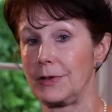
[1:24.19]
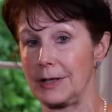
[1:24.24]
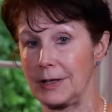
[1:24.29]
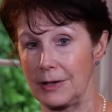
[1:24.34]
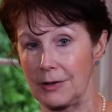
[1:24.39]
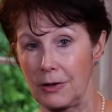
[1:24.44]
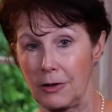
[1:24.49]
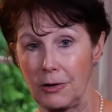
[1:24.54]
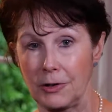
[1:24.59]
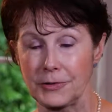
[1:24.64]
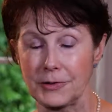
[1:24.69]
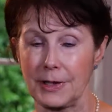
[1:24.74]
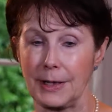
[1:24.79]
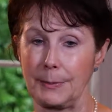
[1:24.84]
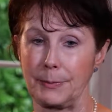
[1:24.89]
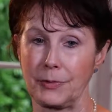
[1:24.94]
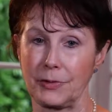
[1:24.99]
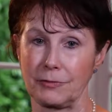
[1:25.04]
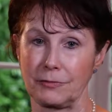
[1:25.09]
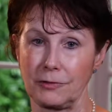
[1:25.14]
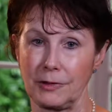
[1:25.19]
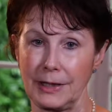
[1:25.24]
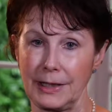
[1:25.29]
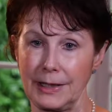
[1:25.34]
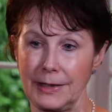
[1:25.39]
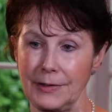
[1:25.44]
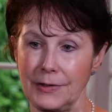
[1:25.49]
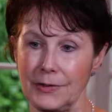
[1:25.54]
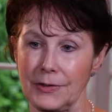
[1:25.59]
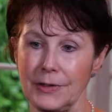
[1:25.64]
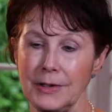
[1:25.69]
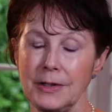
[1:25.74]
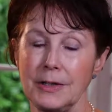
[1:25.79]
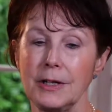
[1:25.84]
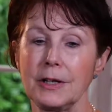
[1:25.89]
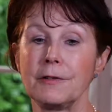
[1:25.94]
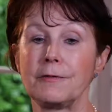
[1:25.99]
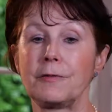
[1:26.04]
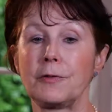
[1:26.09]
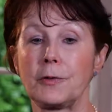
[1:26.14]
in all types of ways.
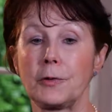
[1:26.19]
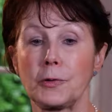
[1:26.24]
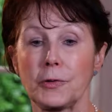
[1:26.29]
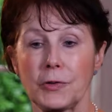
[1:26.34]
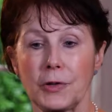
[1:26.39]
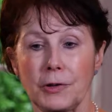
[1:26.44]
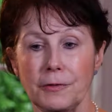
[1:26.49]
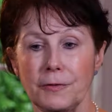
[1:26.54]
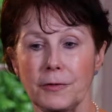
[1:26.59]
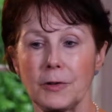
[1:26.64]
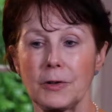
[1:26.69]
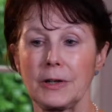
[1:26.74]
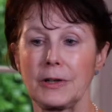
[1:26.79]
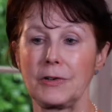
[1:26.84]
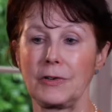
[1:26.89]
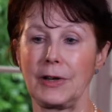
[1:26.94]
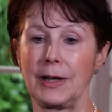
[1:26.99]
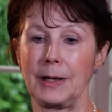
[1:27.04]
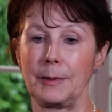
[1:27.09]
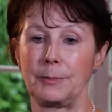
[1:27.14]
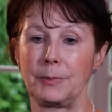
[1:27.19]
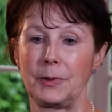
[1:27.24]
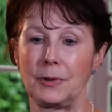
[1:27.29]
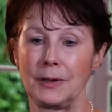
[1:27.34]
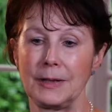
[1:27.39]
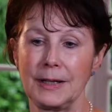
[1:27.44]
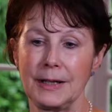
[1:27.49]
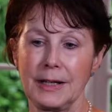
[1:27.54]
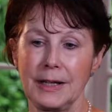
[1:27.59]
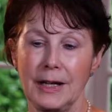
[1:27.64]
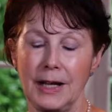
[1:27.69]
So for example,